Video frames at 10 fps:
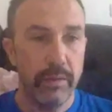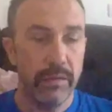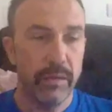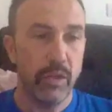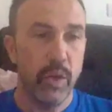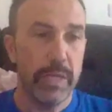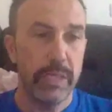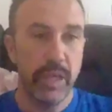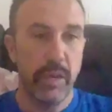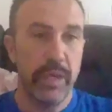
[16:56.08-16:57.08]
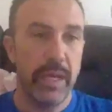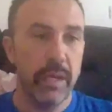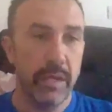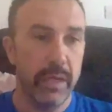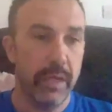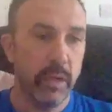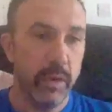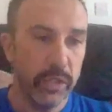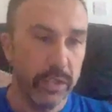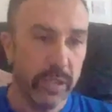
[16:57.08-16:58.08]
comments come in,
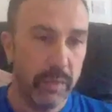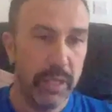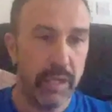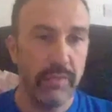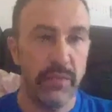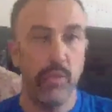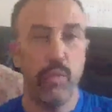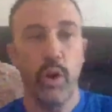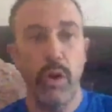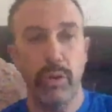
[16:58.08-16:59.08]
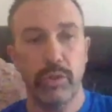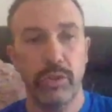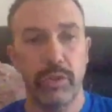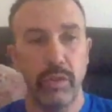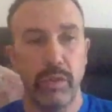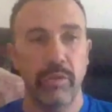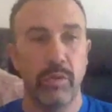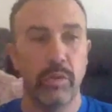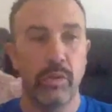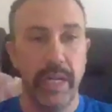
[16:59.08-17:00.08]
questions come in. Have you watched
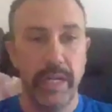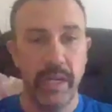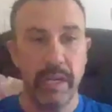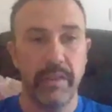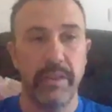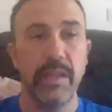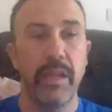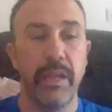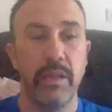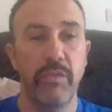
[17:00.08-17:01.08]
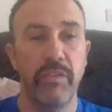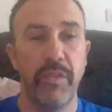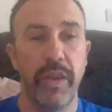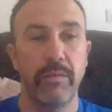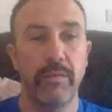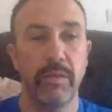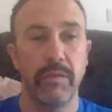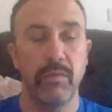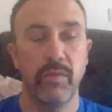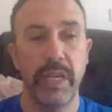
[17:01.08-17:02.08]
or read anything that you found
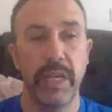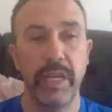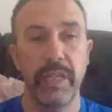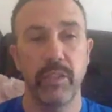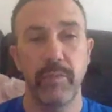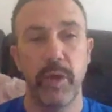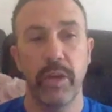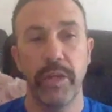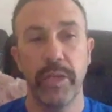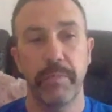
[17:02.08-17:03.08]
really inspiring?